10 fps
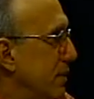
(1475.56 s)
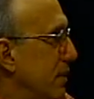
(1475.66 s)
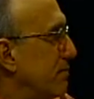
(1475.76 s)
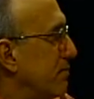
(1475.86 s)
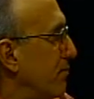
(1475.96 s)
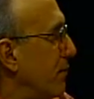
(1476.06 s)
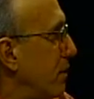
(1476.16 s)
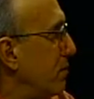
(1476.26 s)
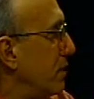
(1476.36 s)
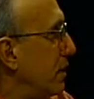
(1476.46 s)
Yeah.
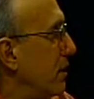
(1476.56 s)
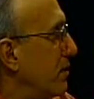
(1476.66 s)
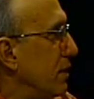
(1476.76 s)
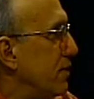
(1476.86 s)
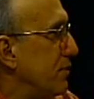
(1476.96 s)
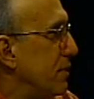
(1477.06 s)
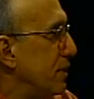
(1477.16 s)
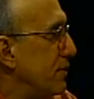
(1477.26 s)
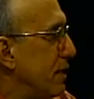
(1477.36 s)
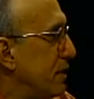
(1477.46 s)
Mm-hmm. yeah. Tell us what
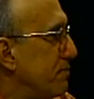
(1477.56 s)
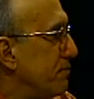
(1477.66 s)
they said.